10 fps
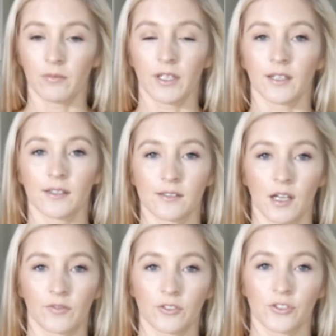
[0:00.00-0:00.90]
mean,
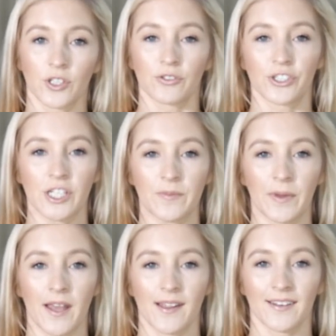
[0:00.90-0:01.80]
Zaful's so cheap
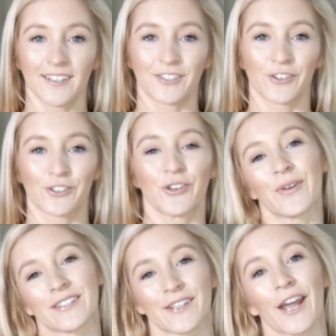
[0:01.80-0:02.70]
and it took two
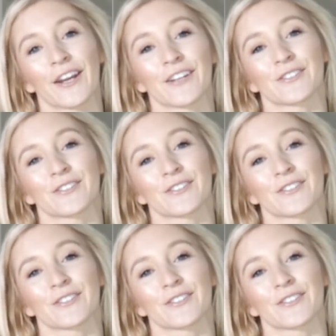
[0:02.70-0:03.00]
weeks to get here,